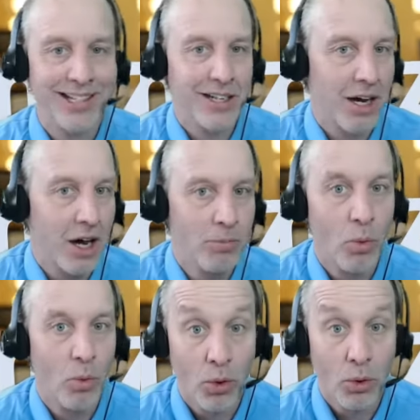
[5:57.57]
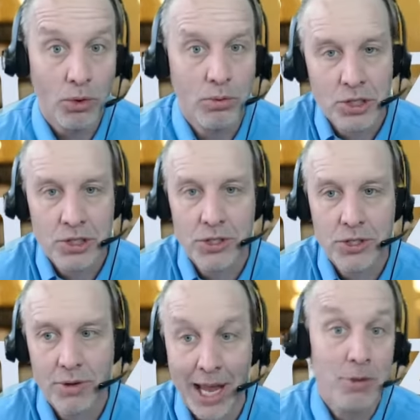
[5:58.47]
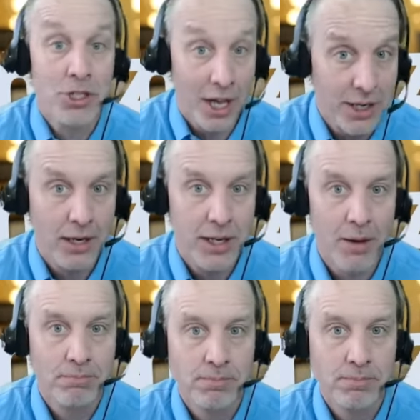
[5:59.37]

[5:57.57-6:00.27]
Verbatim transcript: .com world, which is Amazon.com.